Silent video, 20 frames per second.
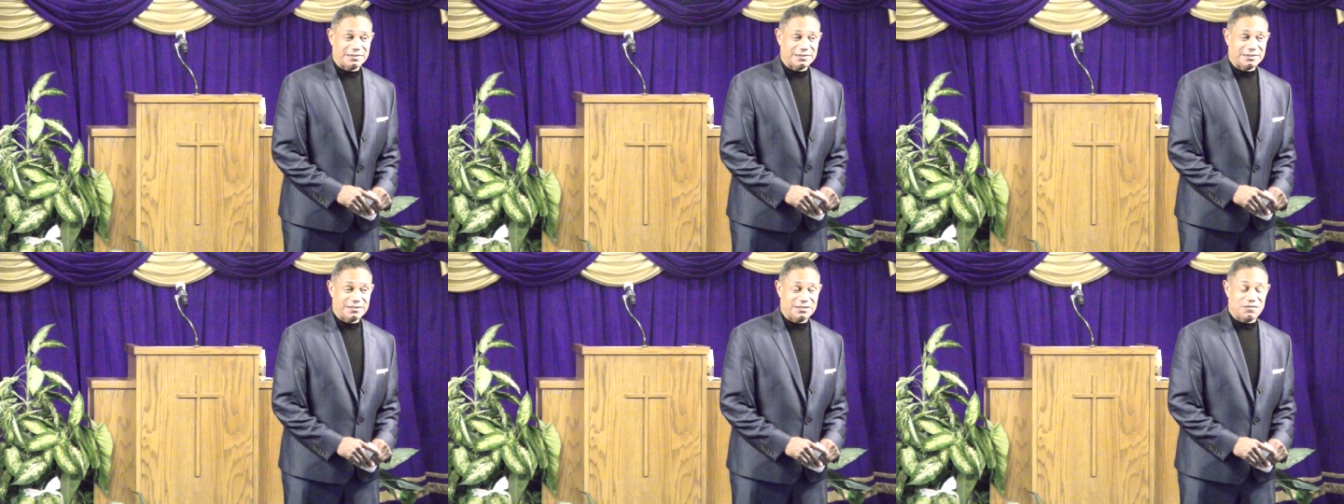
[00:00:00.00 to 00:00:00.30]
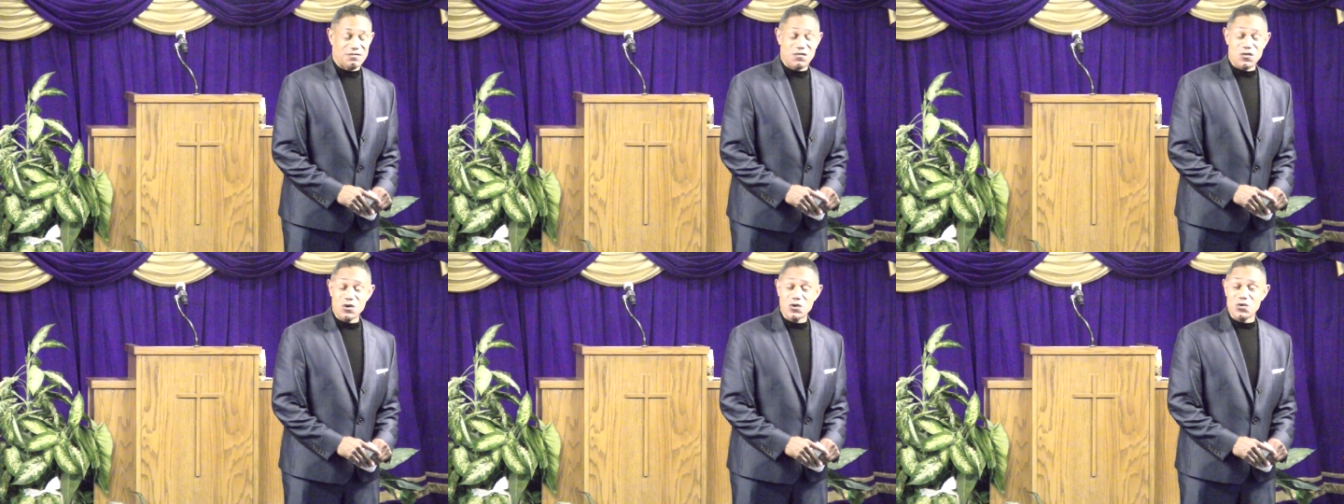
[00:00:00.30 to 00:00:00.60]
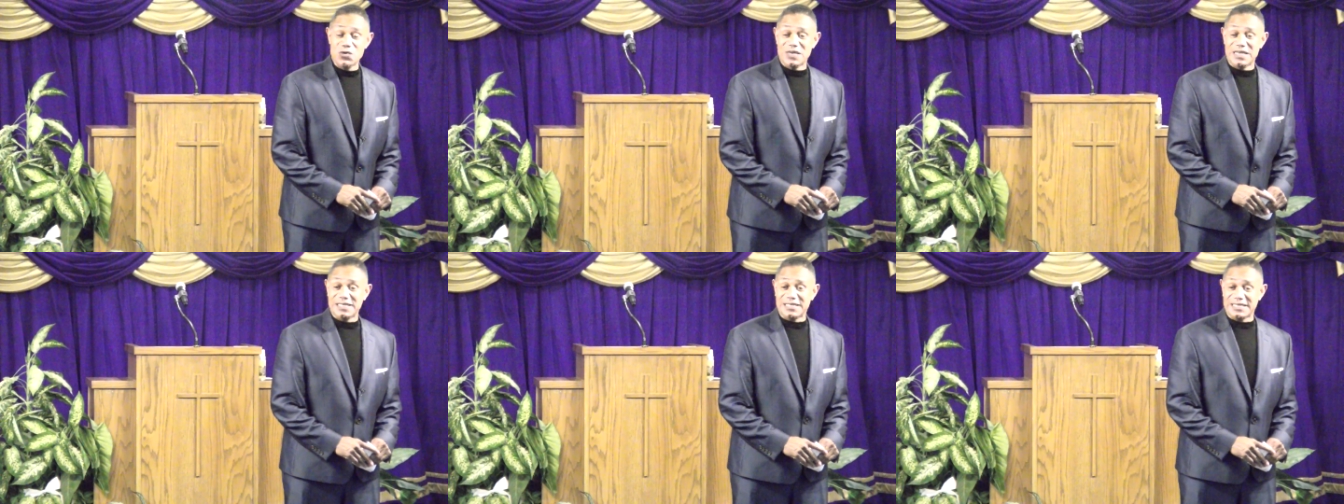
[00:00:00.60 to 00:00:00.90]
The
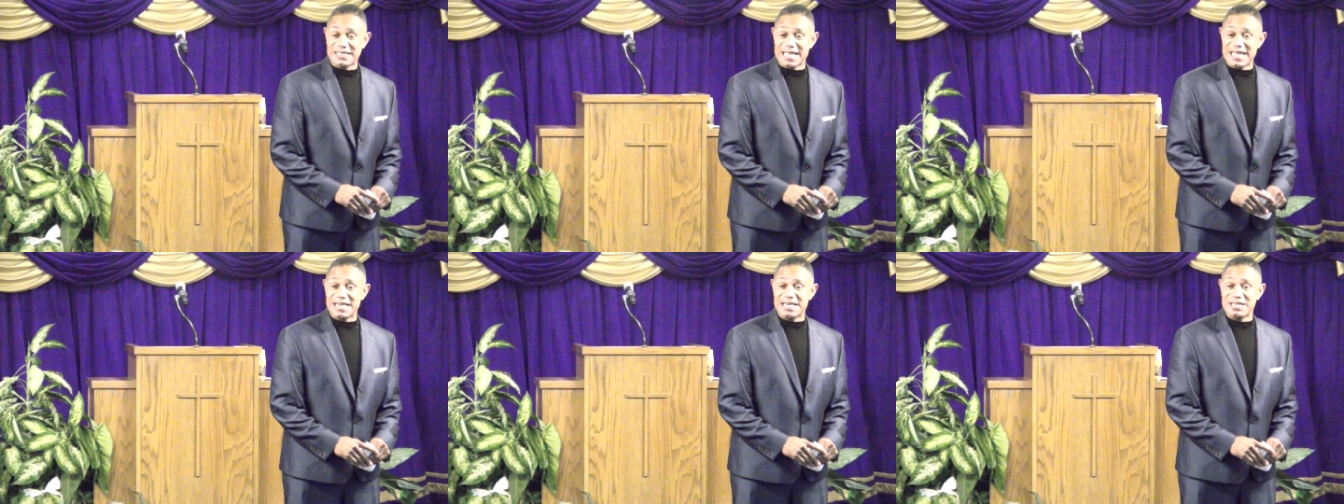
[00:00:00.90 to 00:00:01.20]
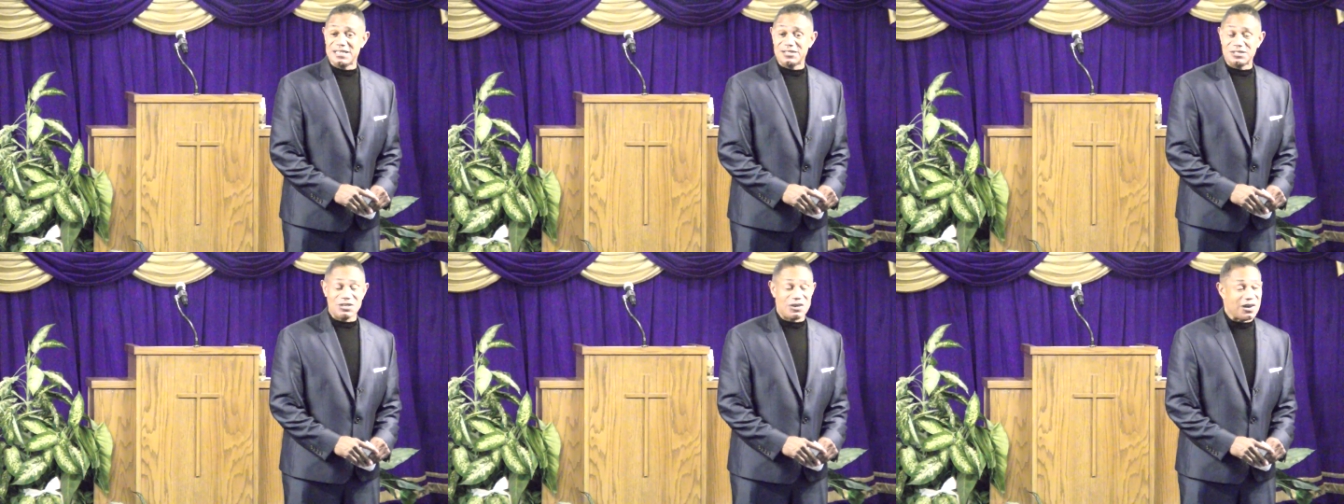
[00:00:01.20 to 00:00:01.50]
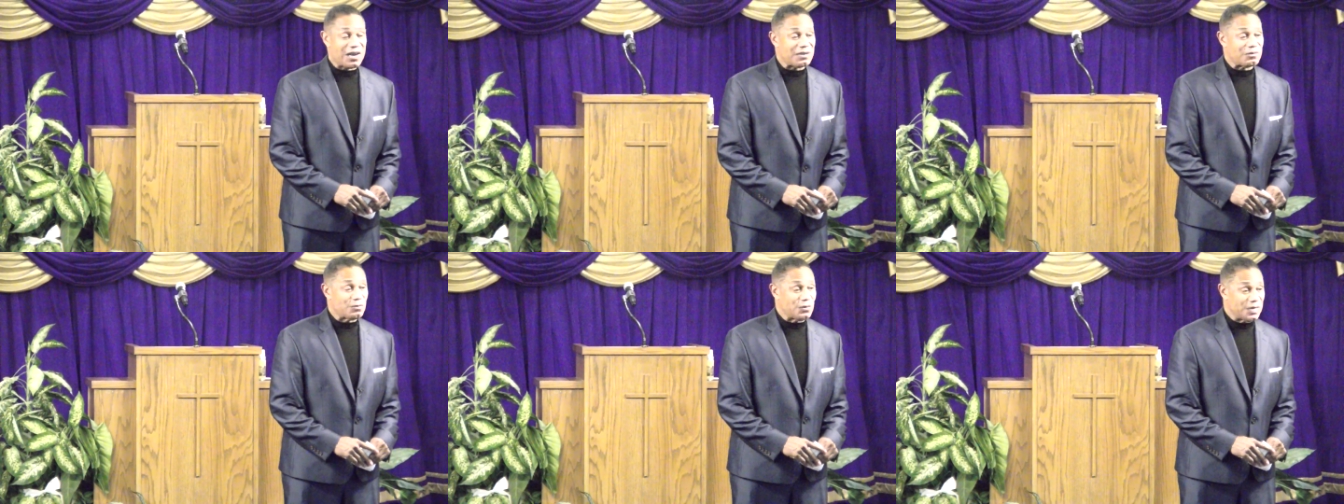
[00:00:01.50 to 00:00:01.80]
fool has said in his
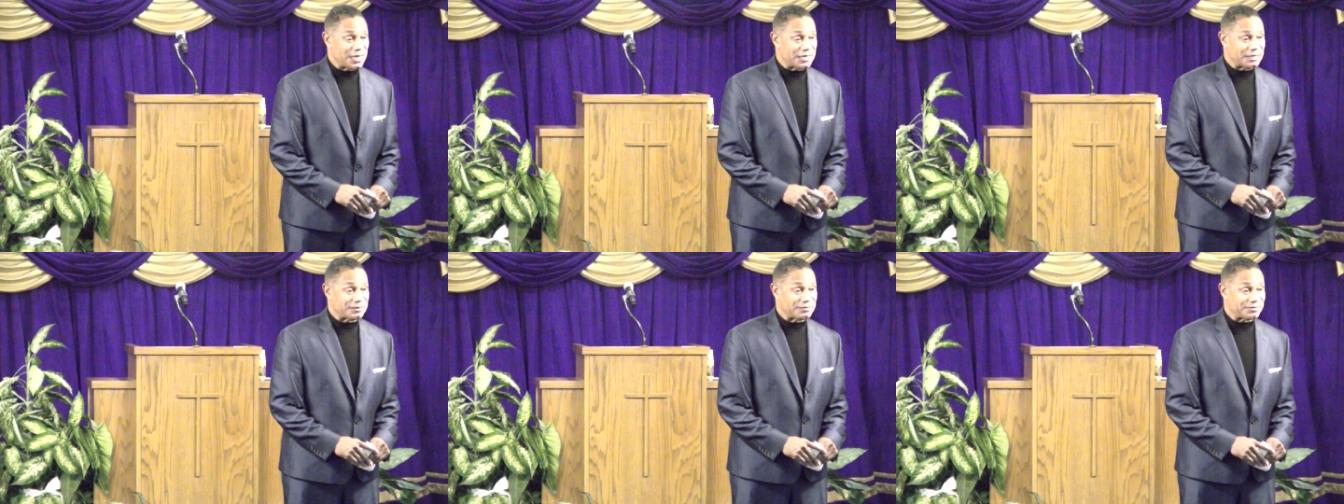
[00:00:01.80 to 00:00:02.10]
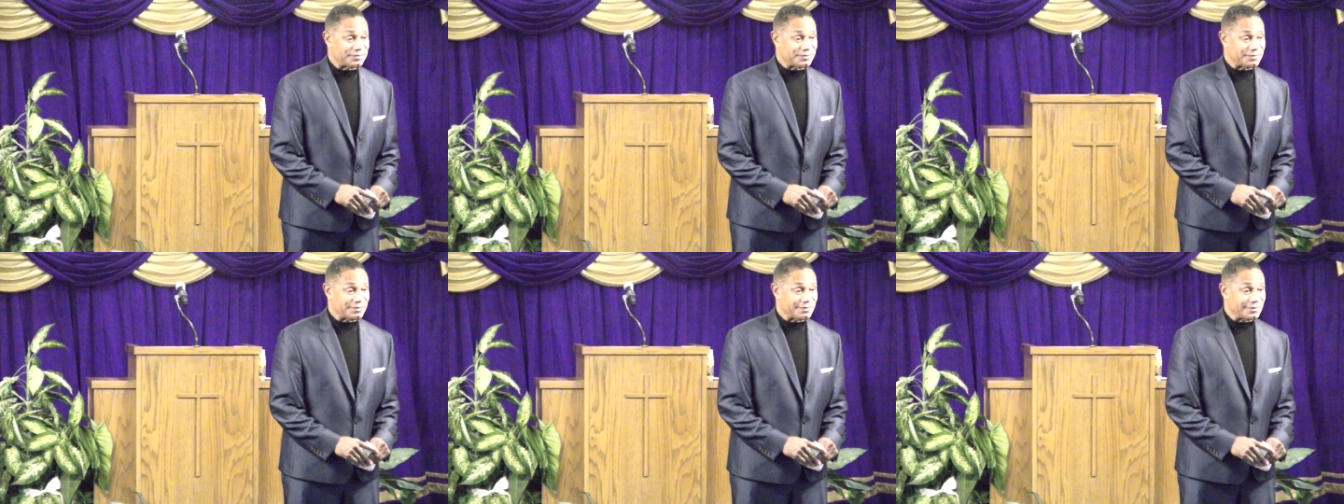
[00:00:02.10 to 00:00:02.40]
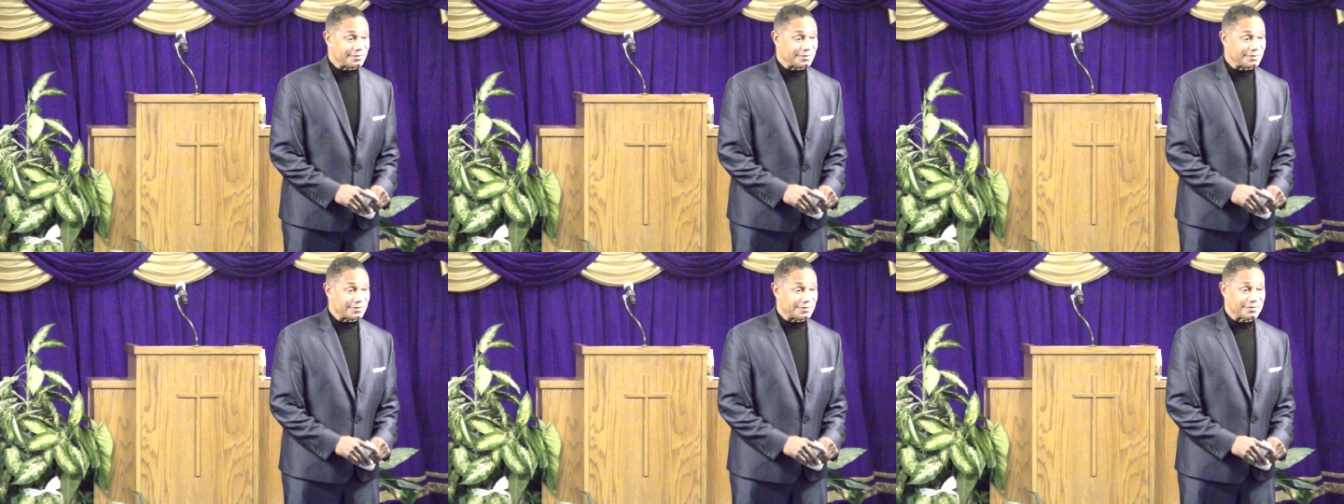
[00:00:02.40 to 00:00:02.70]
heart, what?
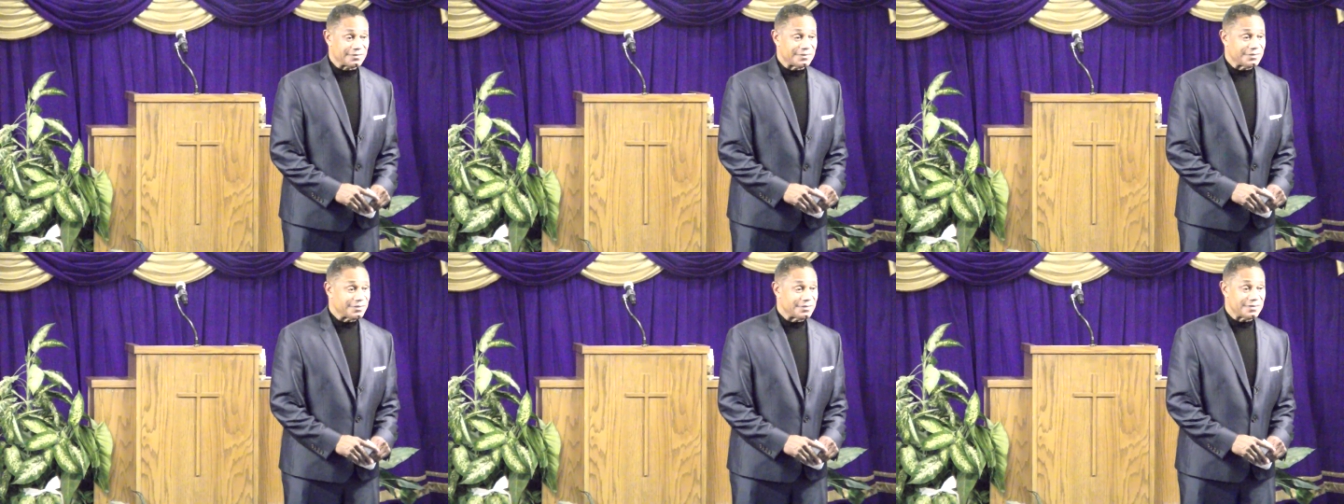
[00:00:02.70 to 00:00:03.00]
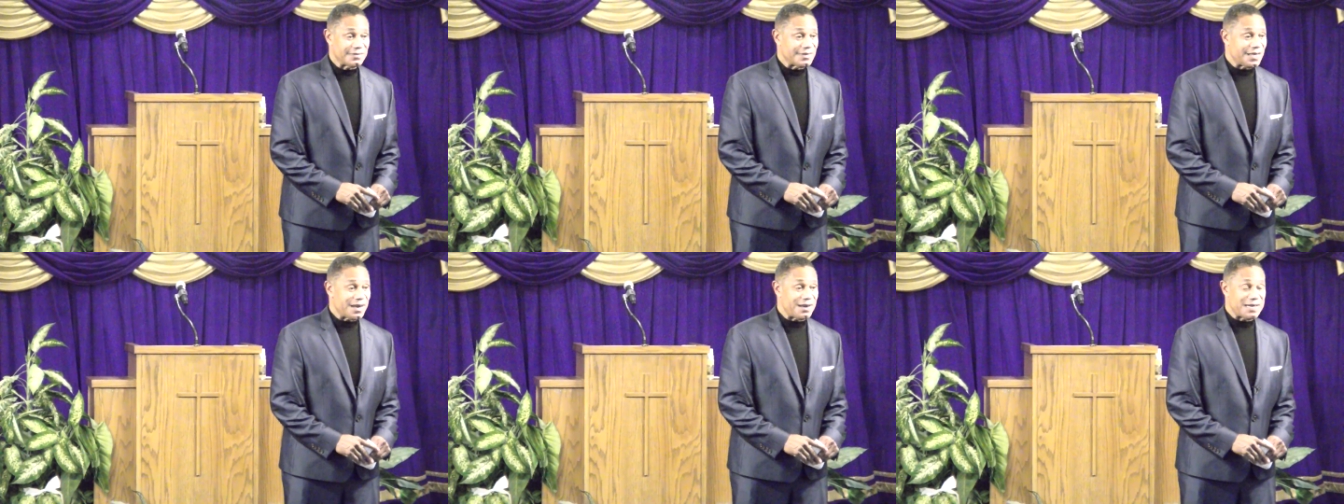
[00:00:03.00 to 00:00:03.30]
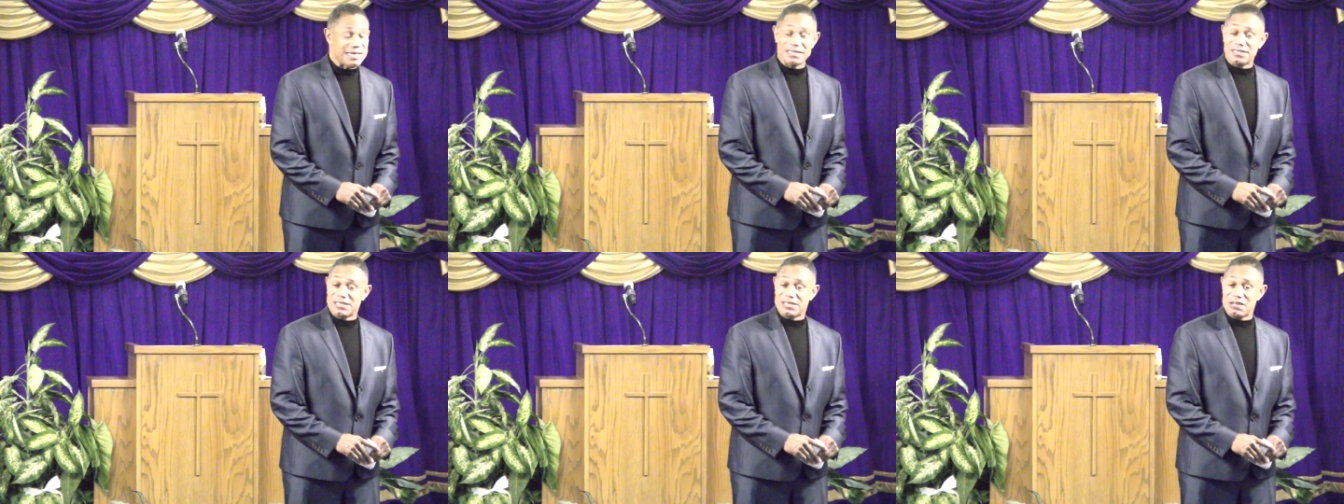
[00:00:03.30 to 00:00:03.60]
There
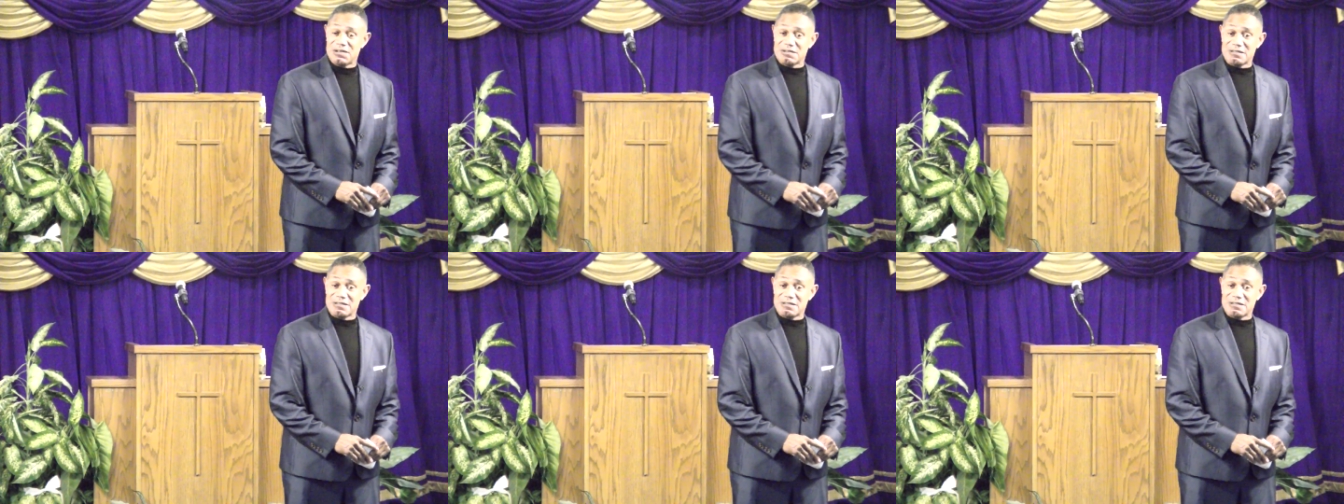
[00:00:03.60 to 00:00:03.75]
is no